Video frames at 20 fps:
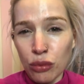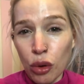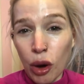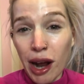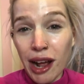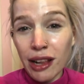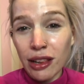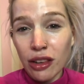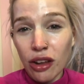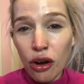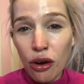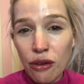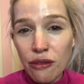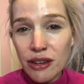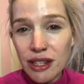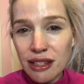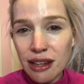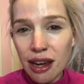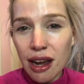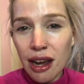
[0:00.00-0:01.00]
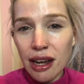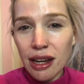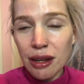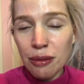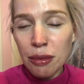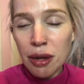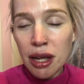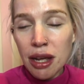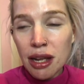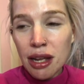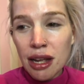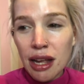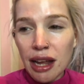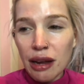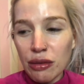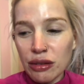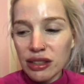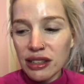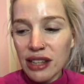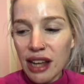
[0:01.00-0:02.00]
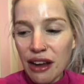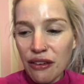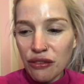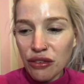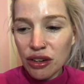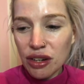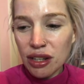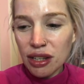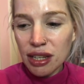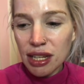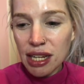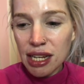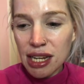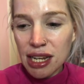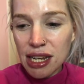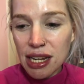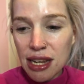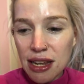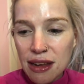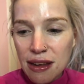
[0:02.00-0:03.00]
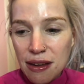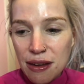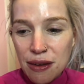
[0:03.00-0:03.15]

well over time. It was definitely